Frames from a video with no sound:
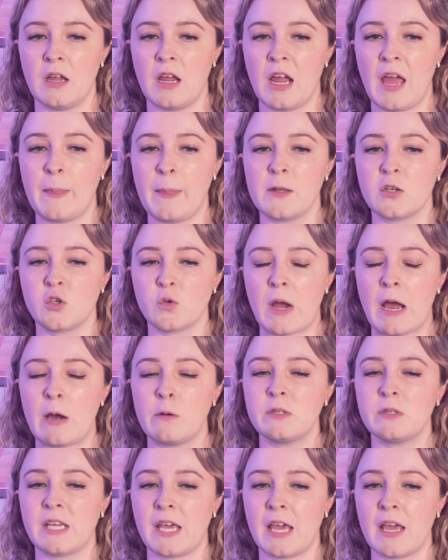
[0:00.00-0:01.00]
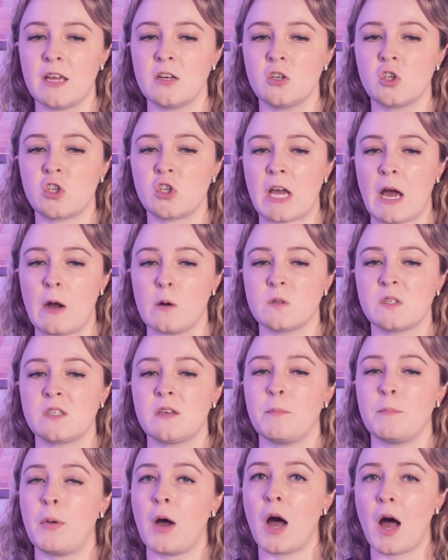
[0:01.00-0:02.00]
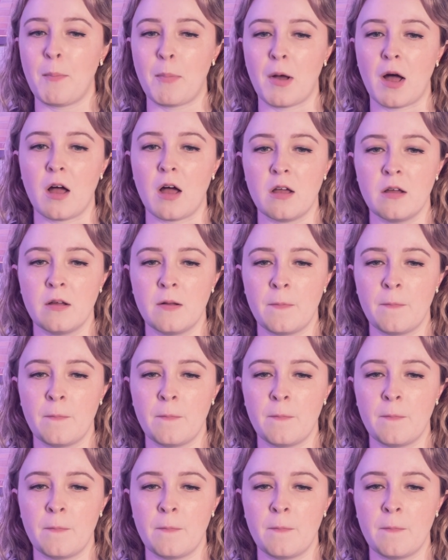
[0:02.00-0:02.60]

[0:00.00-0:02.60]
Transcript: and the drowned kid shouts, "Papa."